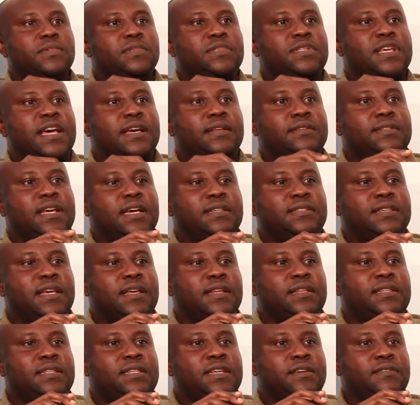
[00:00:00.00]
There's
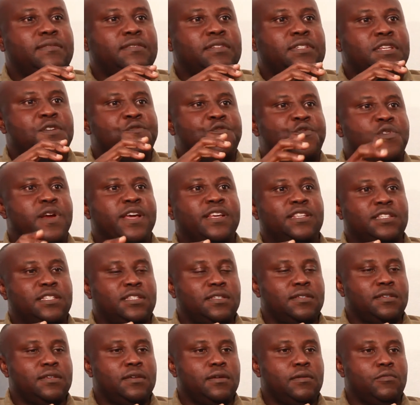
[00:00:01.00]
a deep
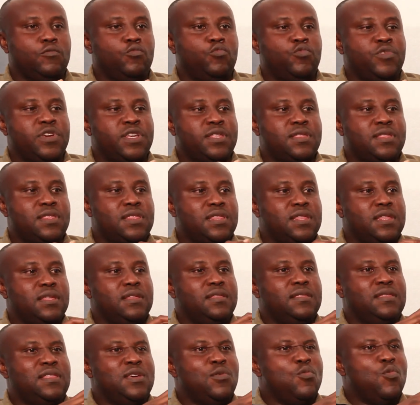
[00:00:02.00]
difference with
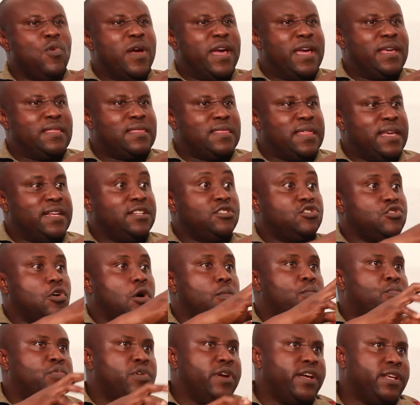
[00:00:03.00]
the way things
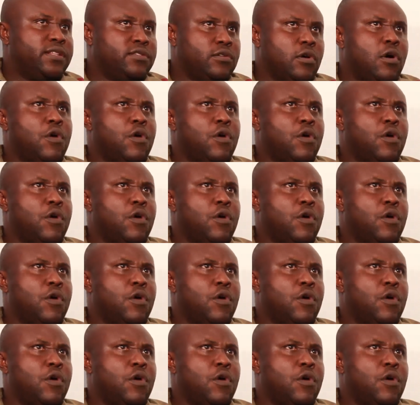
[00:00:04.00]
operate.